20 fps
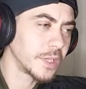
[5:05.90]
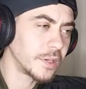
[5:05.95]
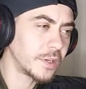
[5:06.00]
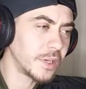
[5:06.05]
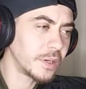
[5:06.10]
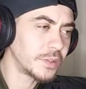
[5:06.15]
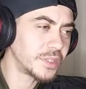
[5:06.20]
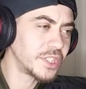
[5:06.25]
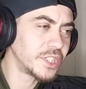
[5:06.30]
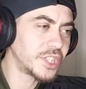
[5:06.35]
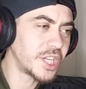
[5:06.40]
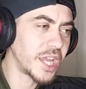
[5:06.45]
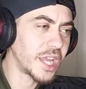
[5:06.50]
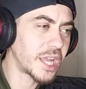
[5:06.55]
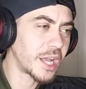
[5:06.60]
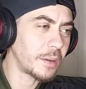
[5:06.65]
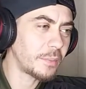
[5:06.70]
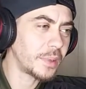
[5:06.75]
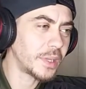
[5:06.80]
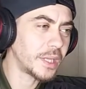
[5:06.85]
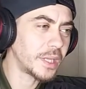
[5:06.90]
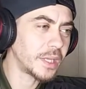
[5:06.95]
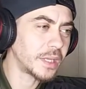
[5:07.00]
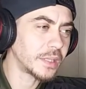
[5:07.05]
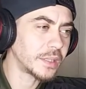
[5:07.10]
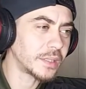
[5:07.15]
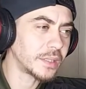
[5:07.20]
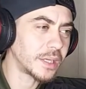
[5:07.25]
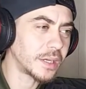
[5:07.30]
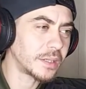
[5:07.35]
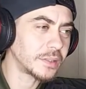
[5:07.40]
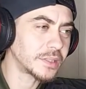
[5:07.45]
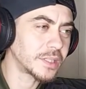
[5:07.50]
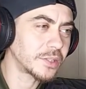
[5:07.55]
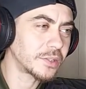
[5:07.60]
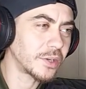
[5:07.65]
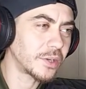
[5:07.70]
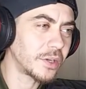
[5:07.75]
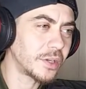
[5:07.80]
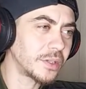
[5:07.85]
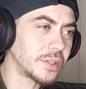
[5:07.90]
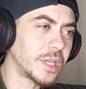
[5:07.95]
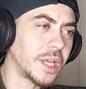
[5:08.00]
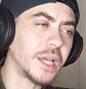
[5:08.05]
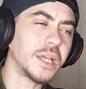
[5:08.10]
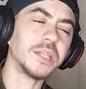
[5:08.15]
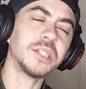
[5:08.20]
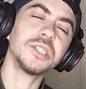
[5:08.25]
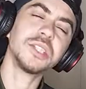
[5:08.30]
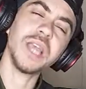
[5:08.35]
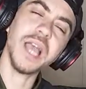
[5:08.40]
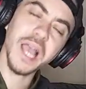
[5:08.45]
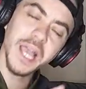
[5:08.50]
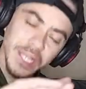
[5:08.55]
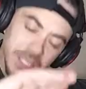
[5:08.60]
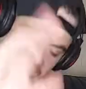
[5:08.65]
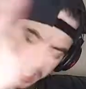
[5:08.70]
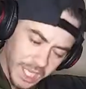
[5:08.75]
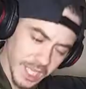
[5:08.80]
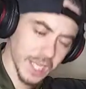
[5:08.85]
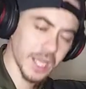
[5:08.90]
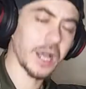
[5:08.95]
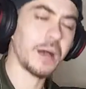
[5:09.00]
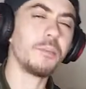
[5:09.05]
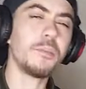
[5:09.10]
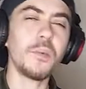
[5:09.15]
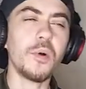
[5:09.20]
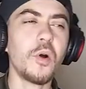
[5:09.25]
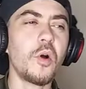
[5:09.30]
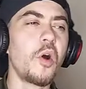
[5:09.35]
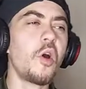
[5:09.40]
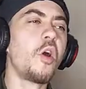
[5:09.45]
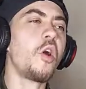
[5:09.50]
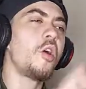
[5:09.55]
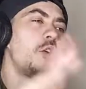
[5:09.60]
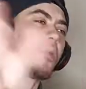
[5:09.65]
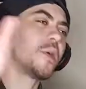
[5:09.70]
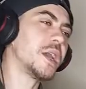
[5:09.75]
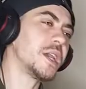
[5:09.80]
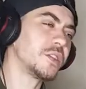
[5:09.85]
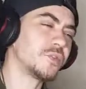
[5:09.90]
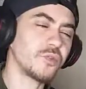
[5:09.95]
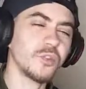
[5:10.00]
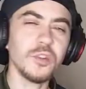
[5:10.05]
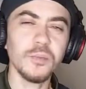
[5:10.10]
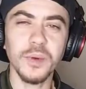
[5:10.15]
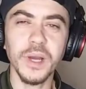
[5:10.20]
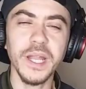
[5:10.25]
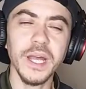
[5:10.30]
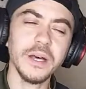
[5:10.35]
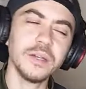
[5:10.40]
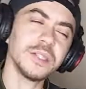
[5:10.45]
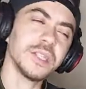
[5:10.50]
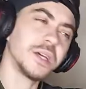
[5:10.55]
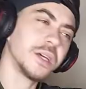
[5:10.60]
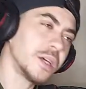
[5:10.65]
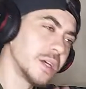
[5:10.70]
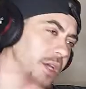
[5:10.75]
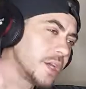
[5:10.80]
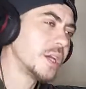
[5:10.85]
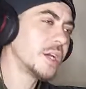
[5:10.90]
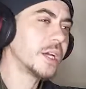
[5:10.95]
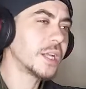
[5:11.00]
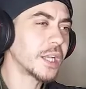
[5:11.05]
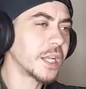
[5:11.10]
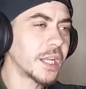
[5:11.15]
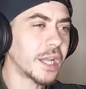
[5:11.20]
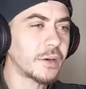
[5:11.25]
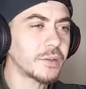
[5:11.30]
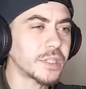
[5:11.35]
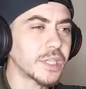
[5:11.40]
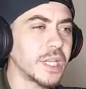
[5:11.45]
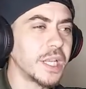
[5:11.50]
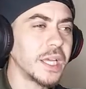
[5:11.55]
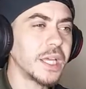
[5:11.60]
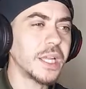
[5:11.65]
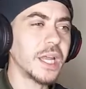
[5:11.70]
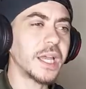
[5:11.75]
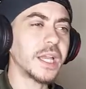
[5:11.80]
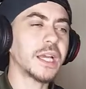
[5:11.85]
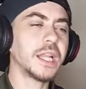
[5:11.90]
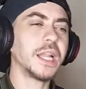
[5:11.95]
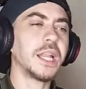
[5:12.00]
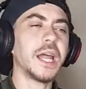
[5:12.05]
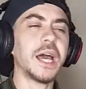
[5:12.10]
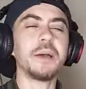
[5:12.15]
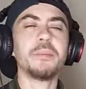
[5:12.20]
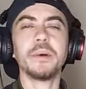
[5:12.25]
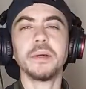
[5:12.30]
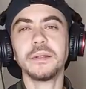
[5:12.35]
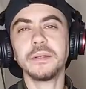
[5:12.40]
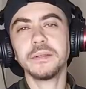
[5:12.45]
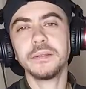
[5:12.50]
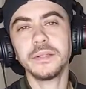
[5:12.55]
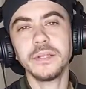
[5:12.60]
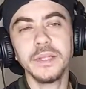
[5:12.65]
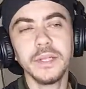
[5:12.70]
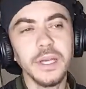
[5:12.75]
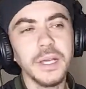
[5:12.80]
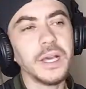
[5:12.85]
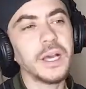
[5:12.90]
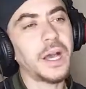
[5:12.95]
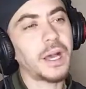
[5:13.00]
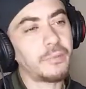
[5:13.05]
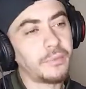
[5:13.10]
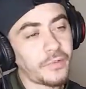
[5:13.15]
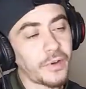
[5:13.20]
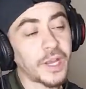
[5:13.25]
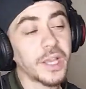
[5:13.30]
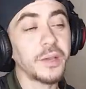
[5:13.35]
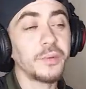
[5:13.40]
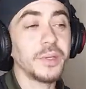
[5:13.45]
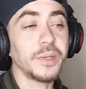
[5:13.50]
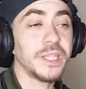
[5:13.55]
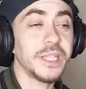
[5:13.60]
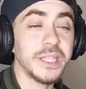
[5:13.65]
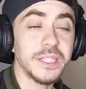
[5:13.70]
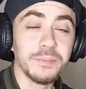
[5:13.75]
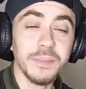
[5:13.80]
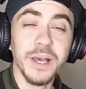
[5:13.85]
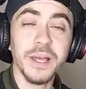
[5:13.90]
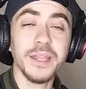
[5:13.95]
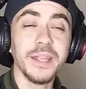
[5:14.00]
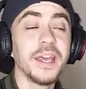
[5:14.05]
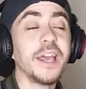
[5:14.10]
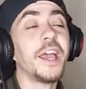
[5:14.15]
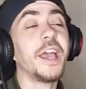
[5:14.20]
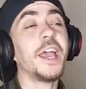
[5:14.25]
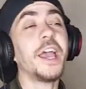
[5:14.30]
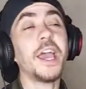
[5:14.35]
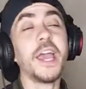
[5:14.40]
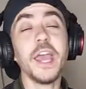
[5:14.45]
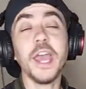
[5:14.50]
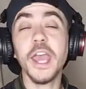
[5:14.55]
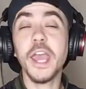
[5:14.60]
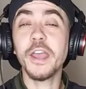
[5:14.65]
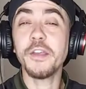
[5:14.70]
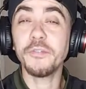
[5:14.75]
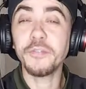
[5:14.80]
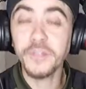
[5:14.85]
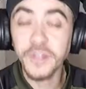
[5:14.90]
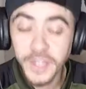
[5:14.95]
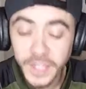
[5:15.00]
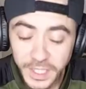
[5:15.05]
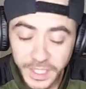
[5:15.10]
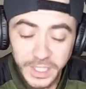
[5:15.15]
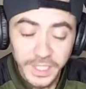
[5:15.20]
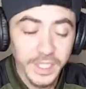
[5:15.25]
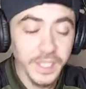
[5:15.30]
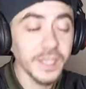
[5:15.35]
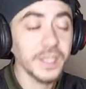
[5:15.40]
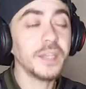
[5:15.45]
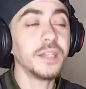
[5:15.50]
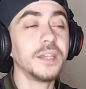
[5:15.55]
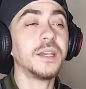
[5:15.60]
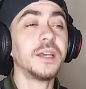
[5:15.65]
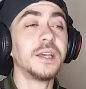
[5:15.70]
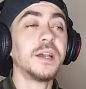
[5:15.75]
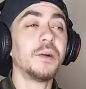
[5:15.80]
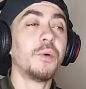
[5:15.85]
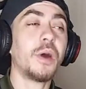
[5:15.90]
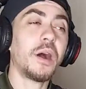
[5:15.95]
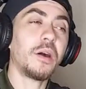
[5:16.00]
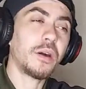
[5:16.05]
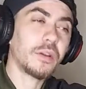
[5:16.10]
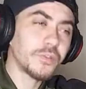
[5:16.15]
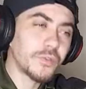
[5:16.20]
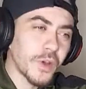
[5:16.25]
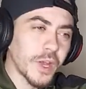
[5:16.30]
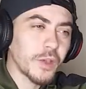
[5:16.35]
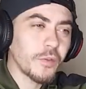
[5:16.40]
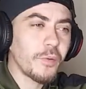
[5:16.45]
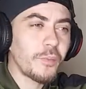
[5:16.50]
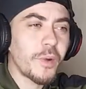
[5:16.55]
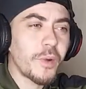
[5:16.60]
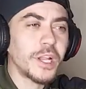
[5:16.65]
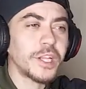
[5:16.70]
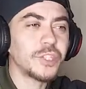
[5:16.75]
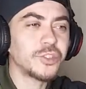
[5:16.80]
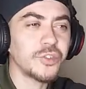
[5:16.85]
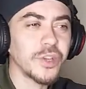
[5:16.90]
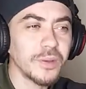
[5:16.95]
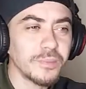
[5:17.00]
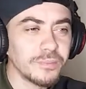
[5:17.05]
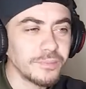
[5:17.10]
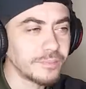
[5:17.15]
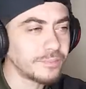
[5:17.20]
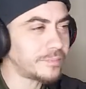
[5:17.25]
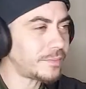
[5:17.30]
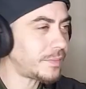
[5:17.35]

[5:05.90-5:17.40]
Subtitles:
It was Jacob, innit? That was a don't. Yeah. Shout out Jacob. Always rude boy. That was clean. I ain't gonna lie, man. I'm fucking with these, man. Heavy. Well, I was fucking with MaliStrip.